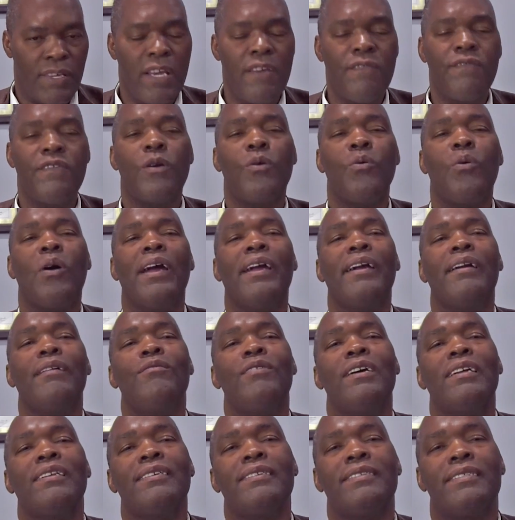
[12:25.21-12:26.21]
If a qualifying
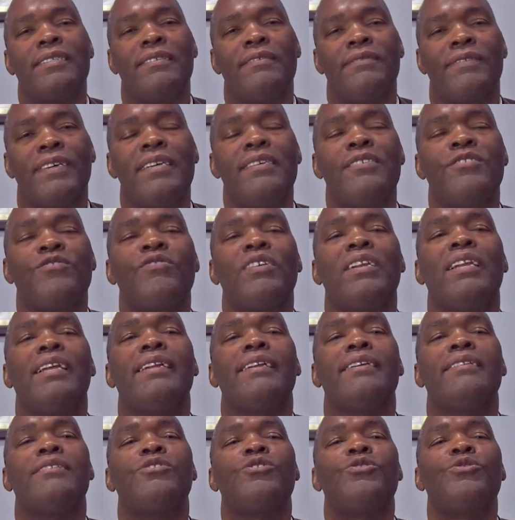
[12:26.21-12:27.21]
relative is
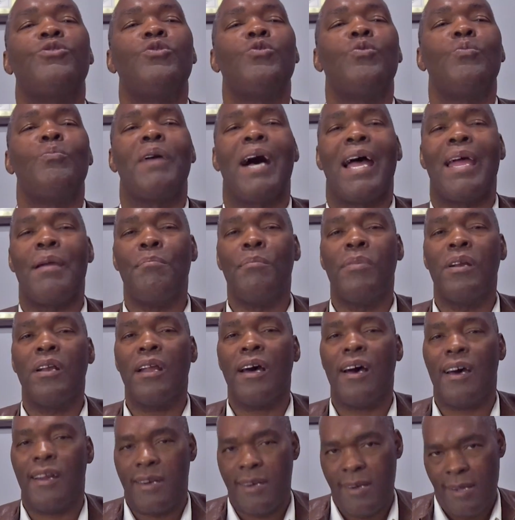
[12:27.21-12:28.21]
related to you by
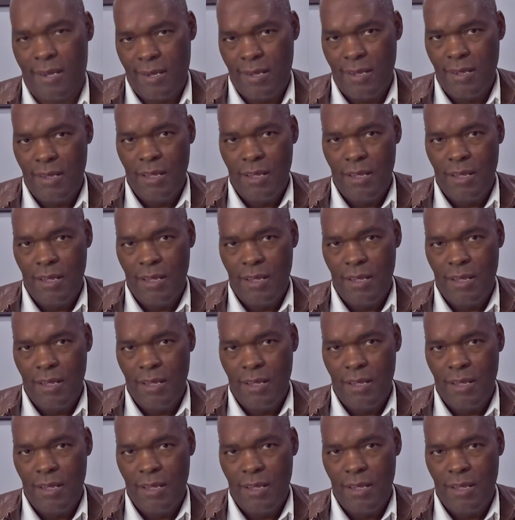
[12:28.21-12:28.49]
blood,